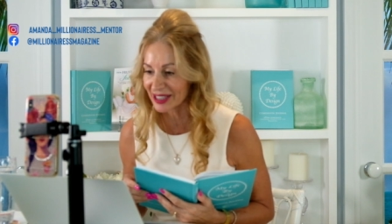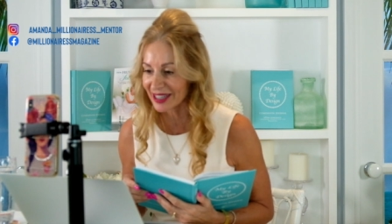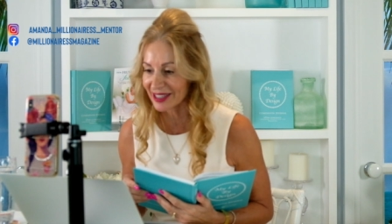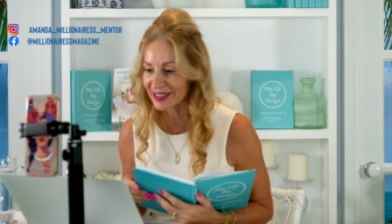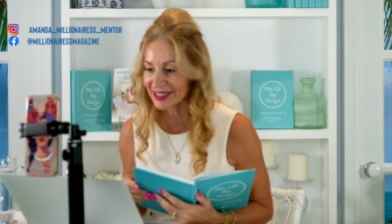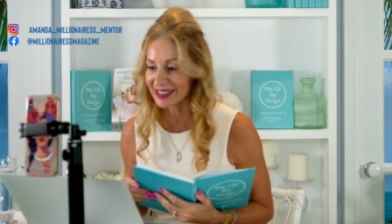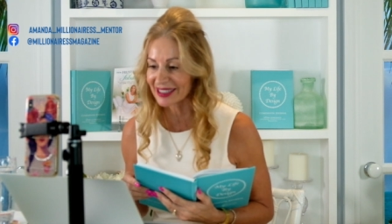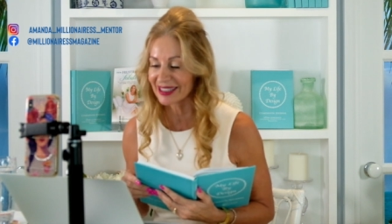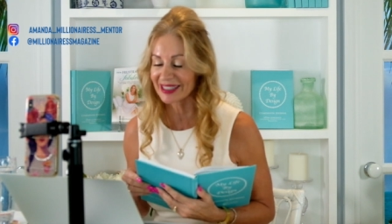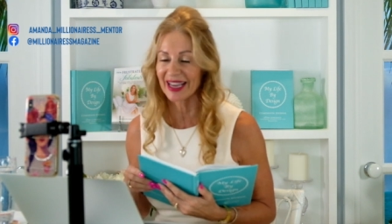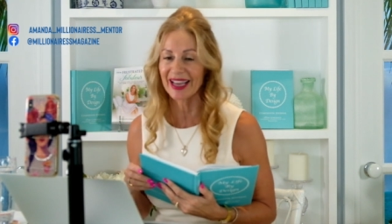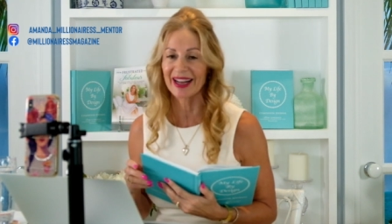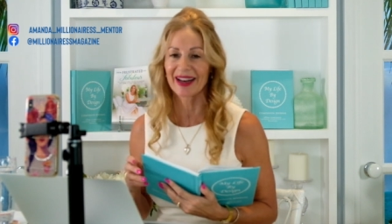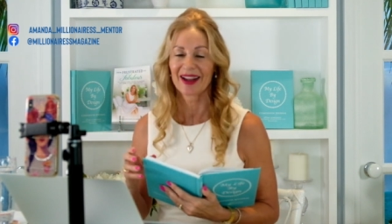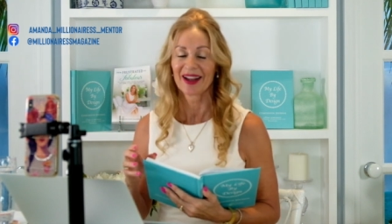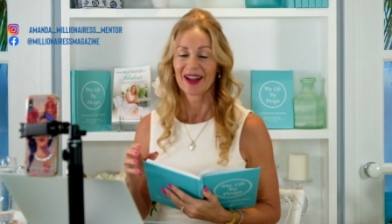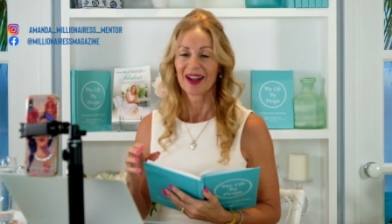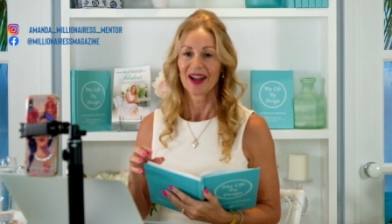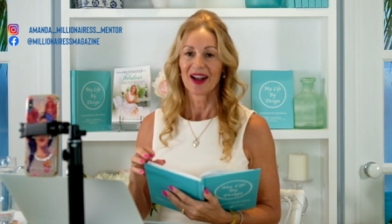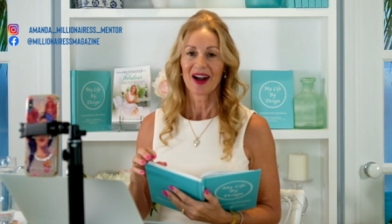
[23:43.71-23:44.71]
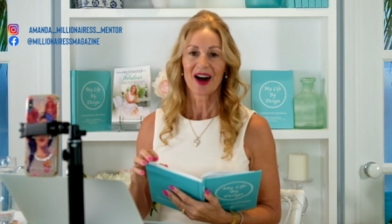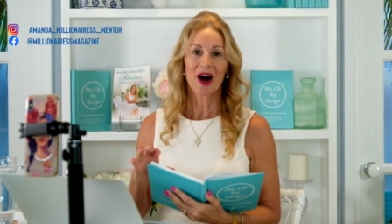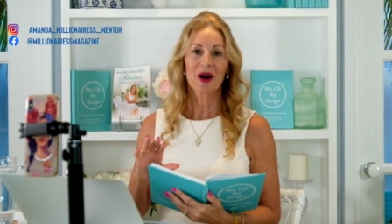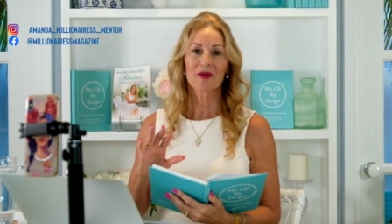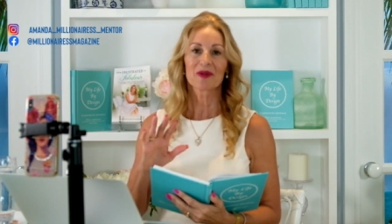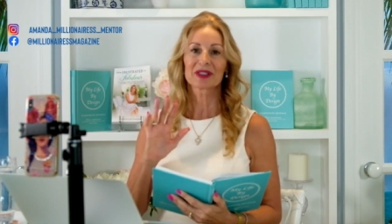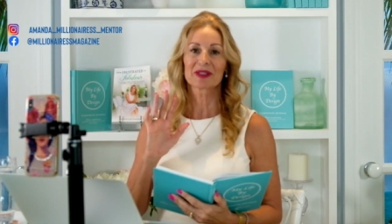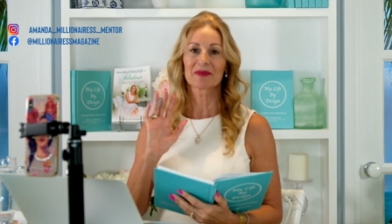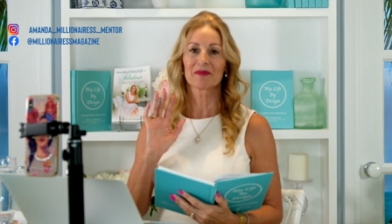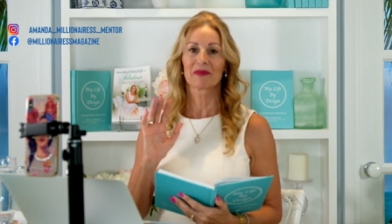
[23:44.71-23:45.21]
And as I said, I
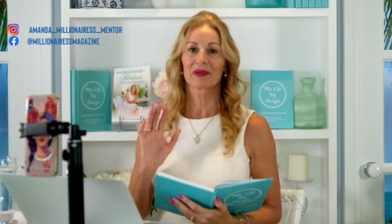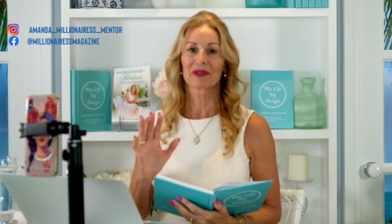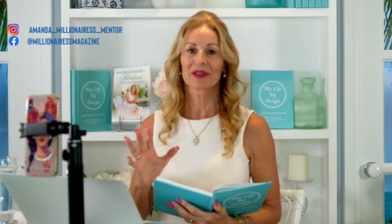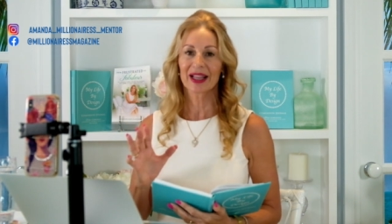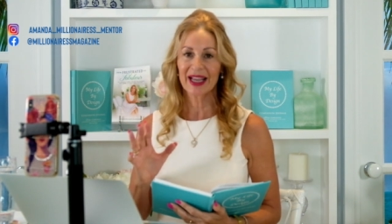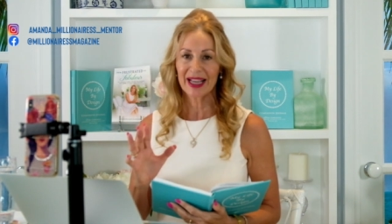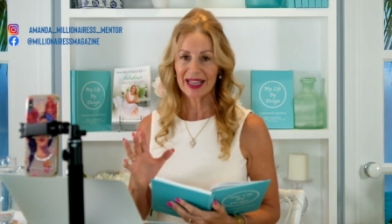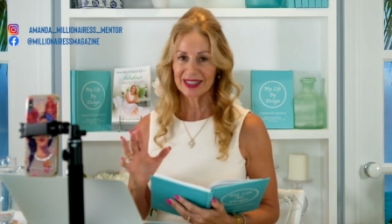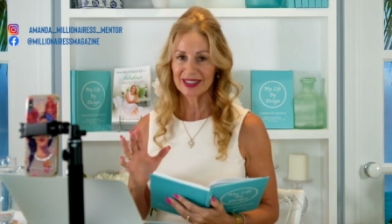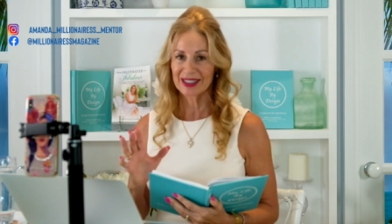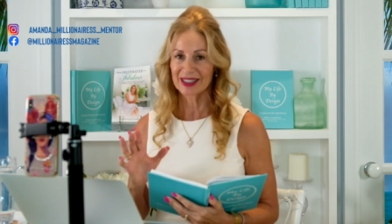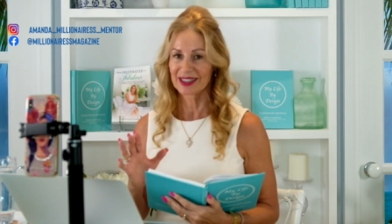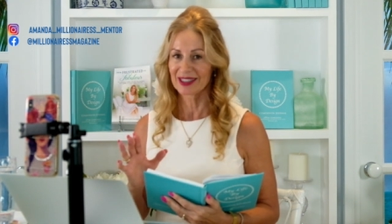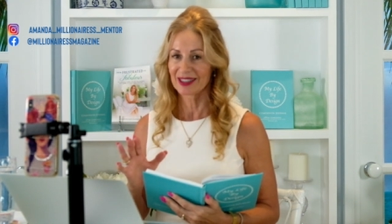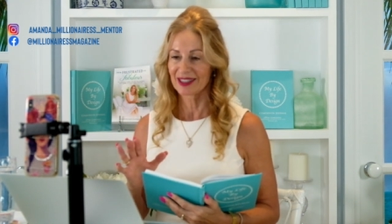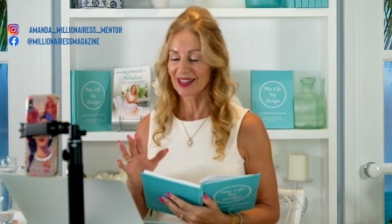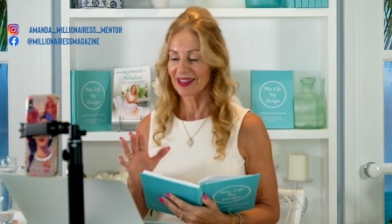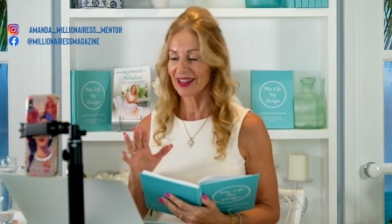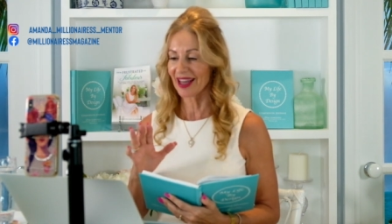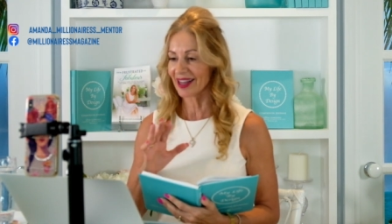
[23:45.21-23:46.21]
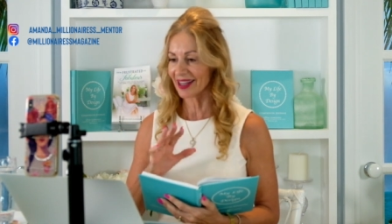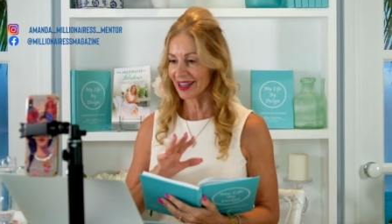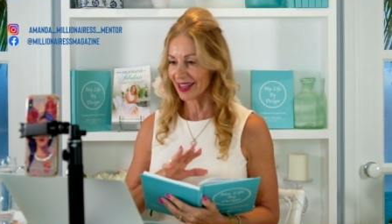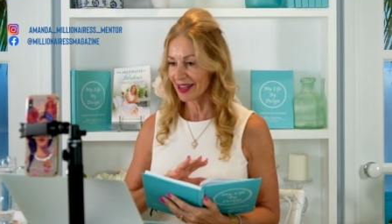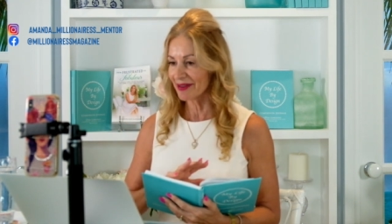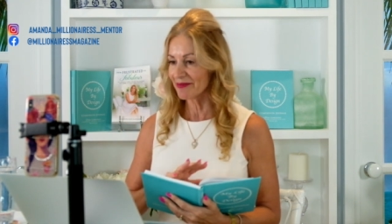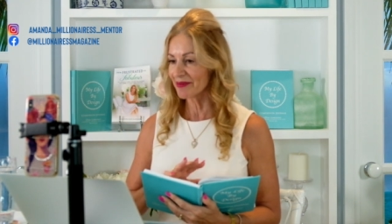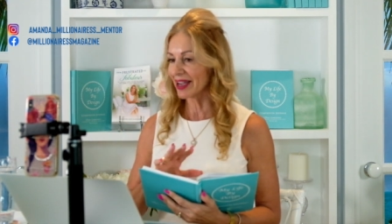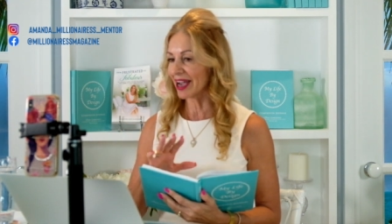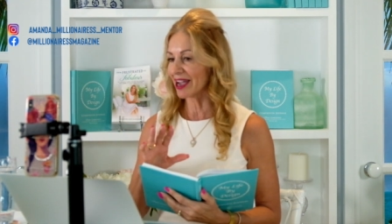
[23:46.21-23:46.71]
was blessed that
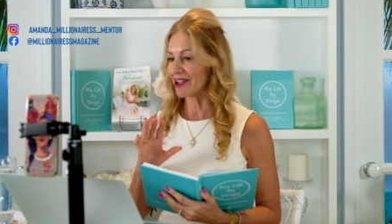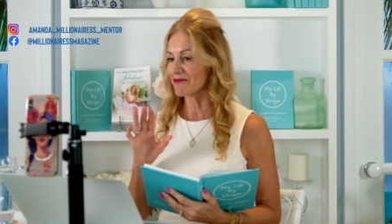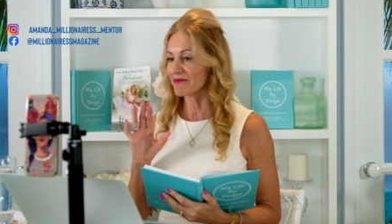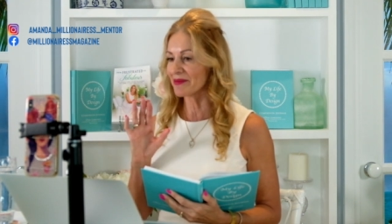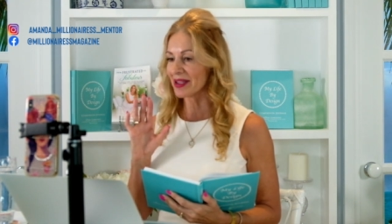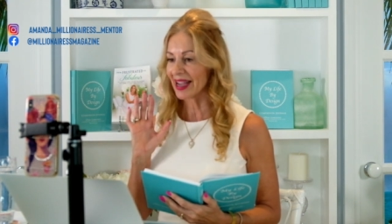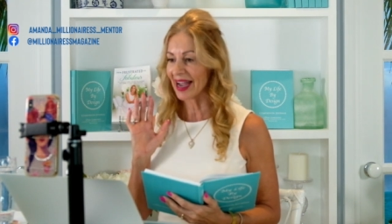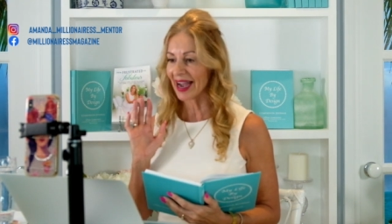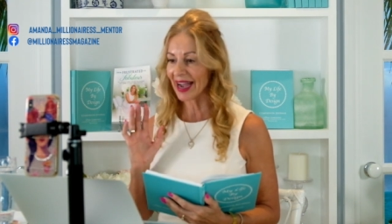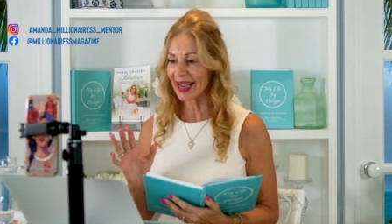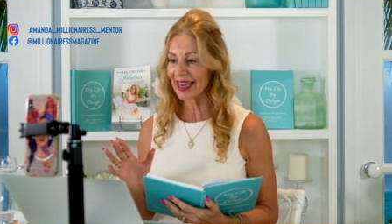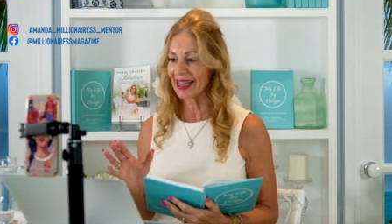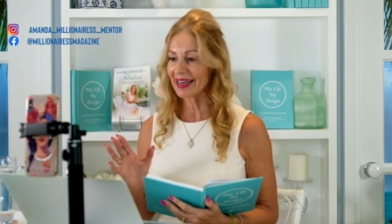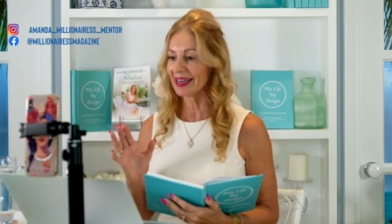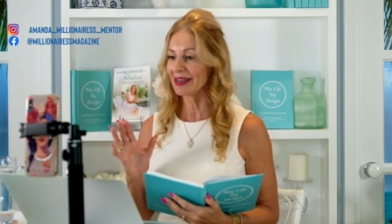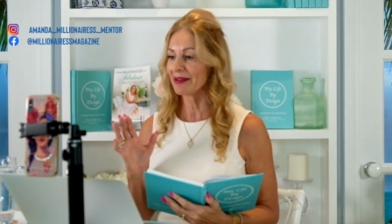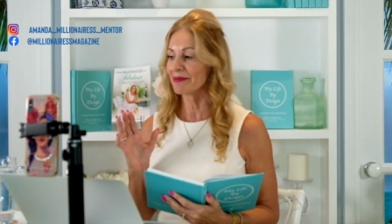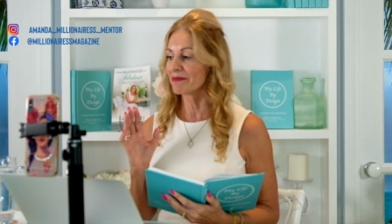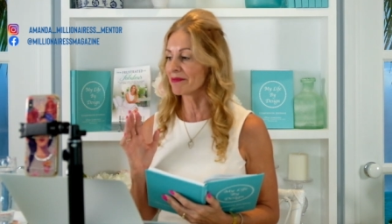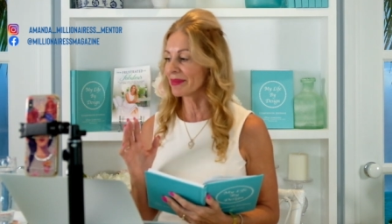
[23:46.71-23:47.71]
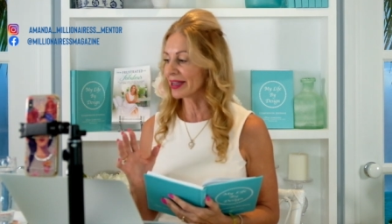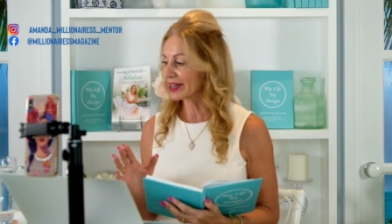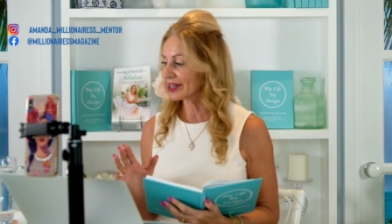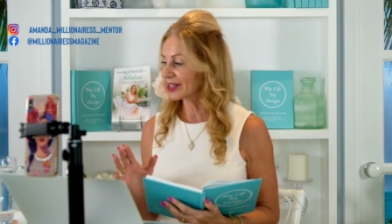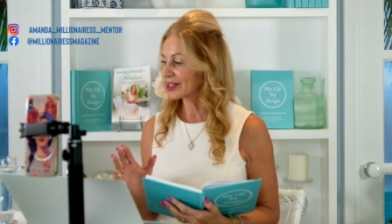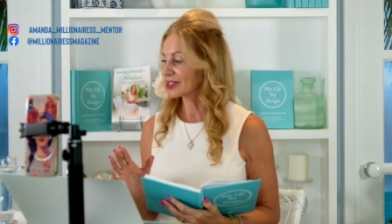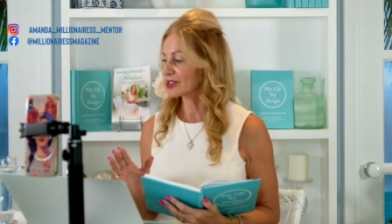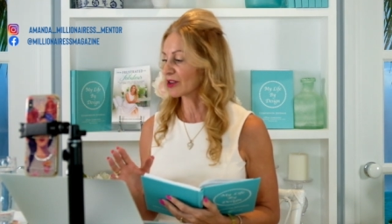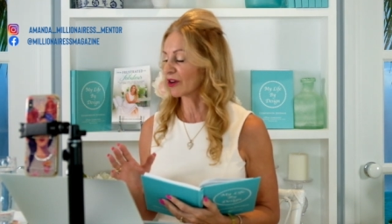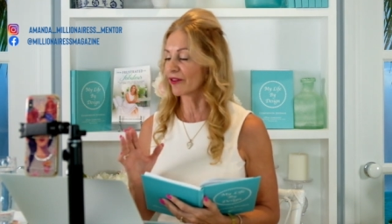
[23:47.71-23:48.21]
Kim gave me 80
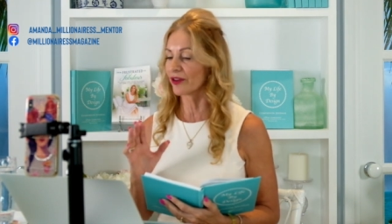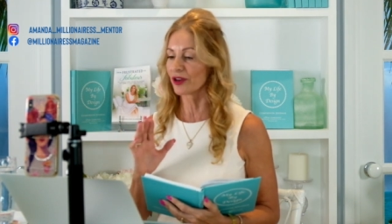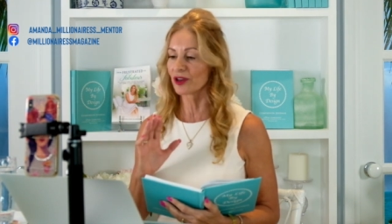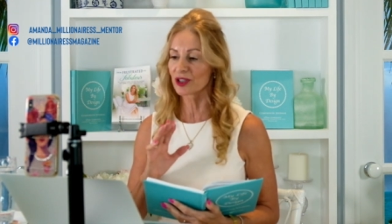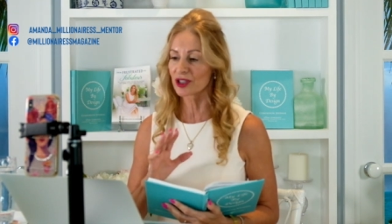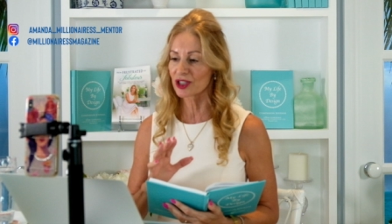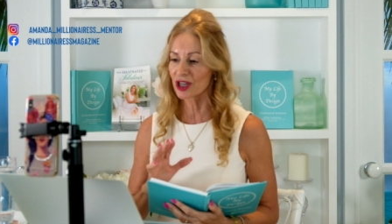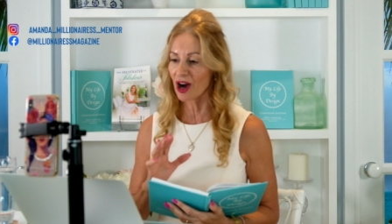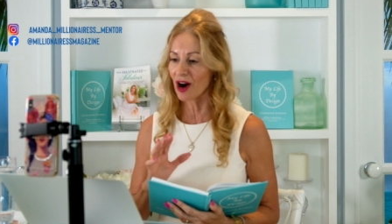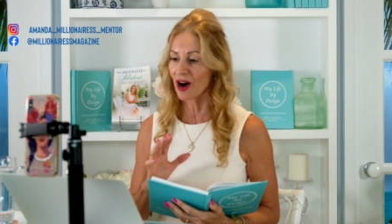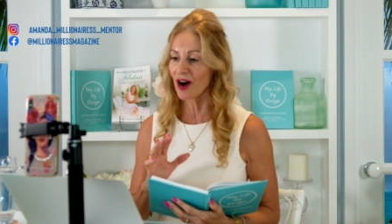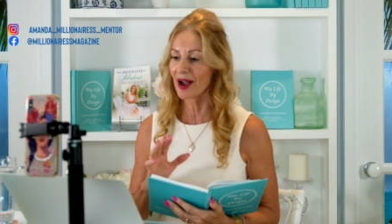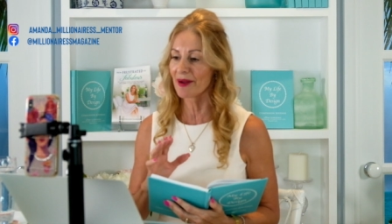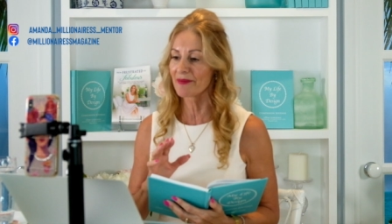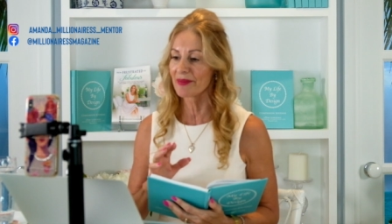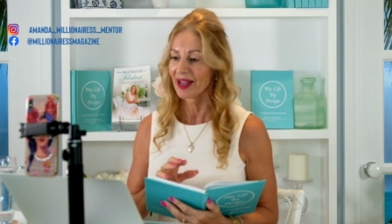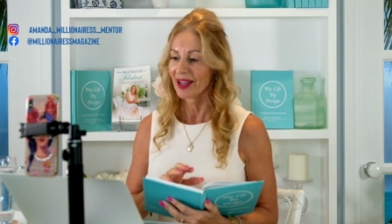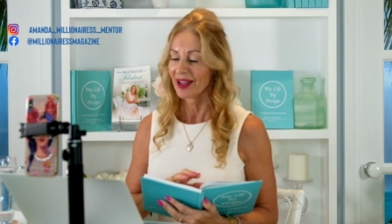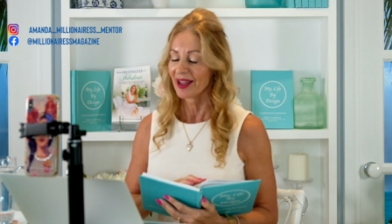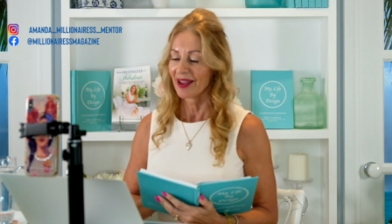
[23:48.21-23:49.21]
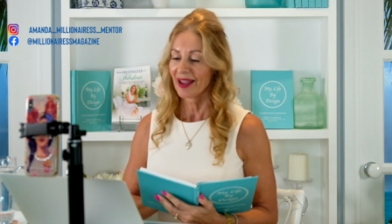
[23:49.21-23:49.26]
minutes of her time.